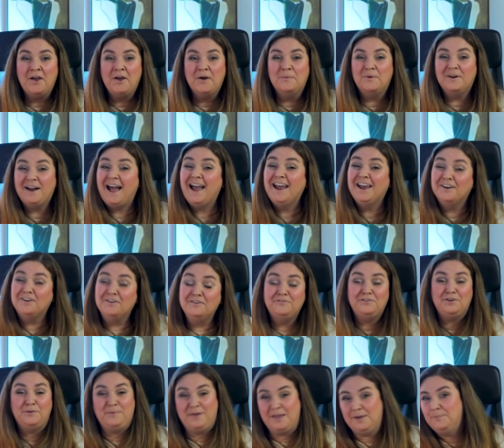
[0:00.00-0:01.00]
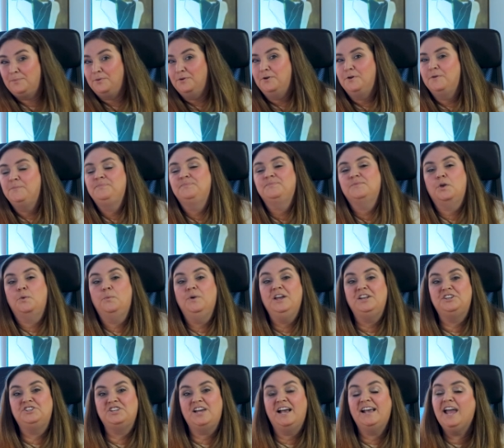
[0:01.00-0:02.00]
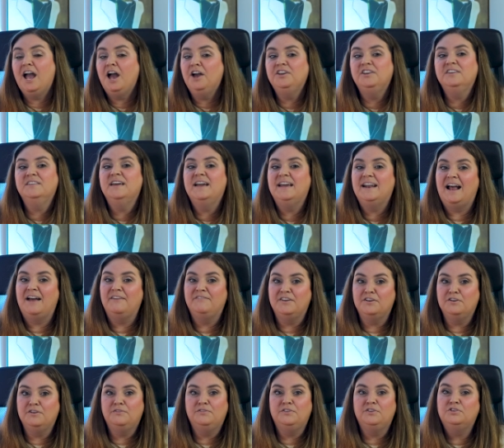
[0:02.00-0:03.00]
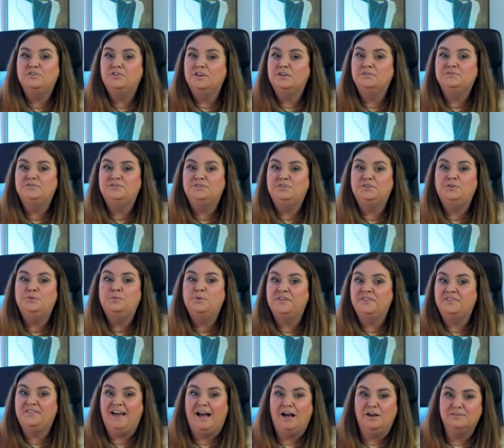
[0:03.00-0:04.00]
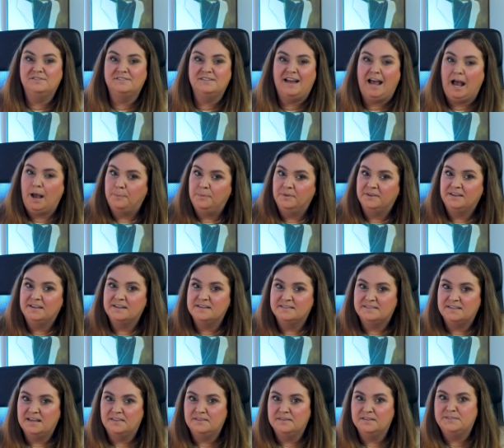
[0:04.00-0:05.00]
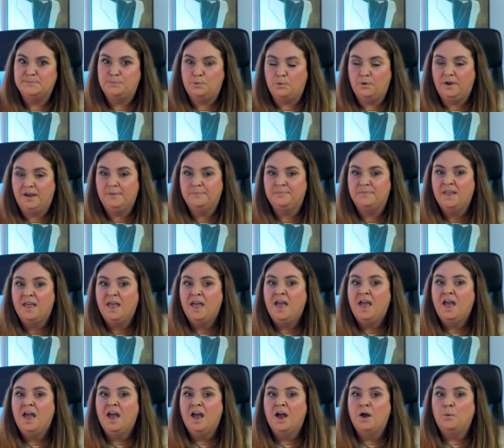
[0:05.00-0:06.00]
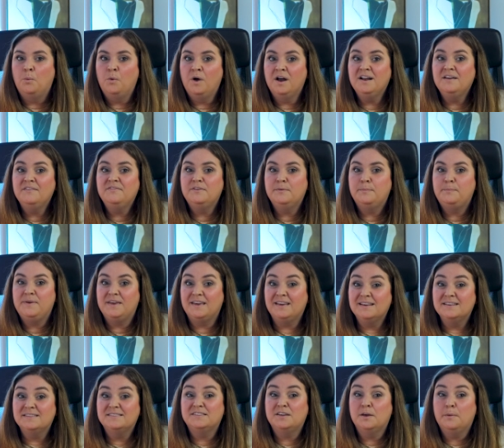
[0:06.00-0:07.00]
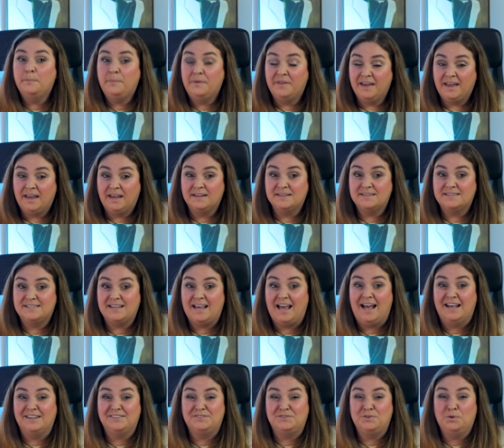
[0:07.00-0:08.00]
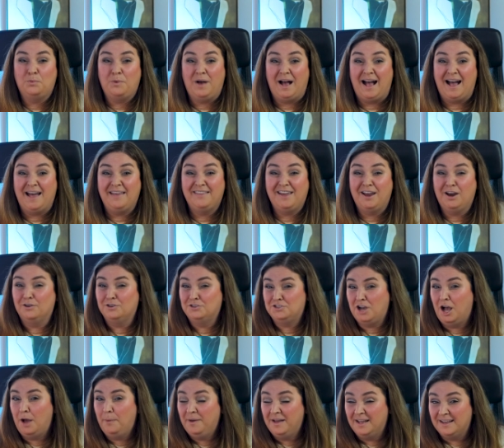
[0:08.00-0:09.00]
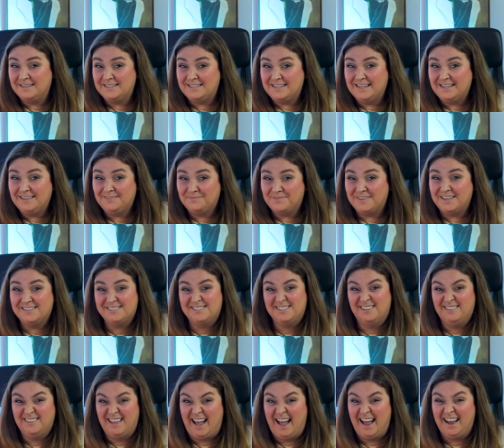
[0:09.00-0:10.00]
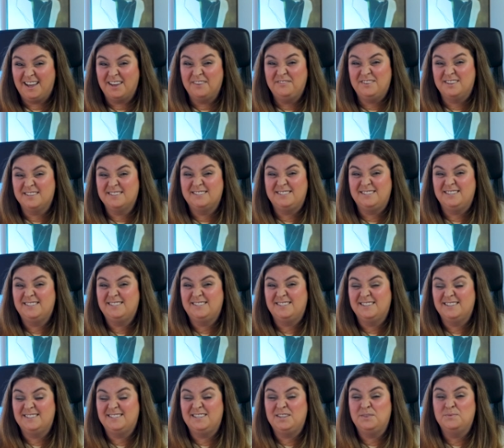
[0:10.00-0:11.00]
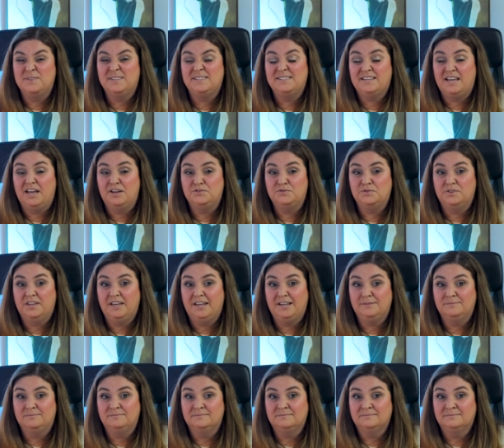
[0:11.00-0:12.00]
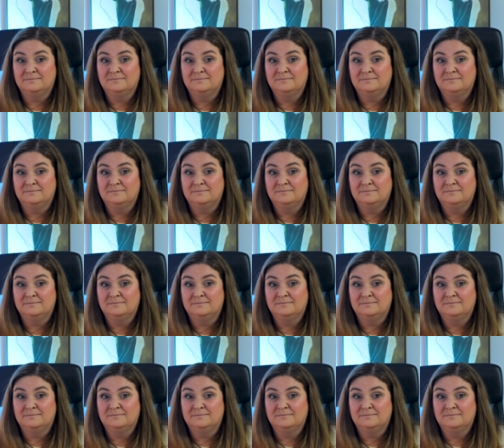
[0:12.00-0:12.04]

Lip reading: When I interview people, which I calculate I've interviewed close to 1,000 applicants at this point, one of the biggest complaints as to why they are job hunting is the lack of consistency with scheduling.